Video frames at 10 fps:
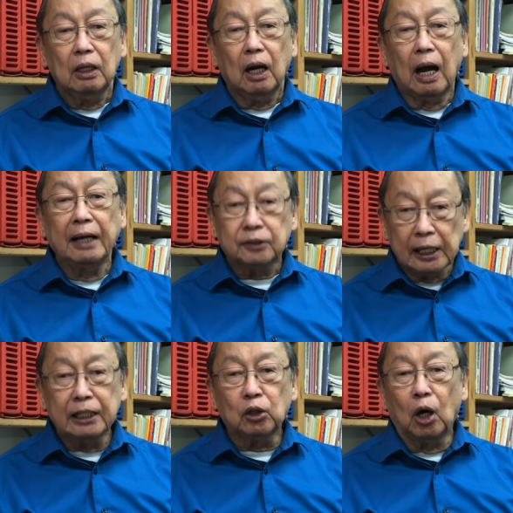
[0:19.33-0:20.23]
I
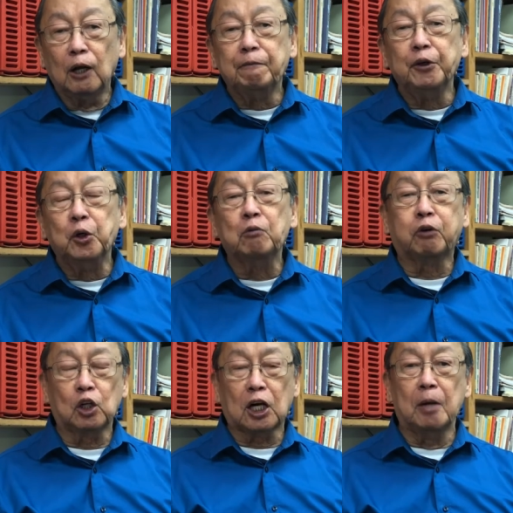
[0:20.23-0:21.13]
thank all of you
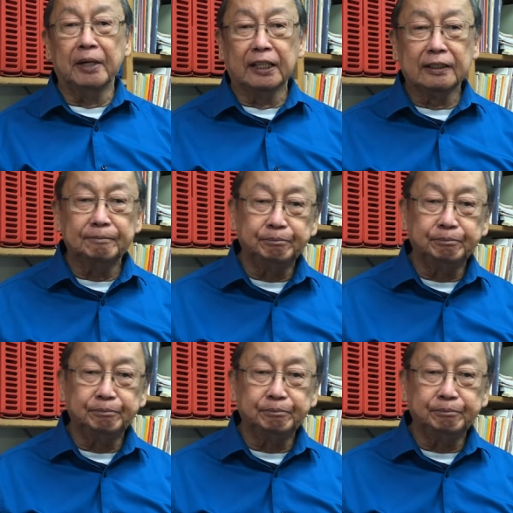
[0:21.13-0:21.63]
for coming.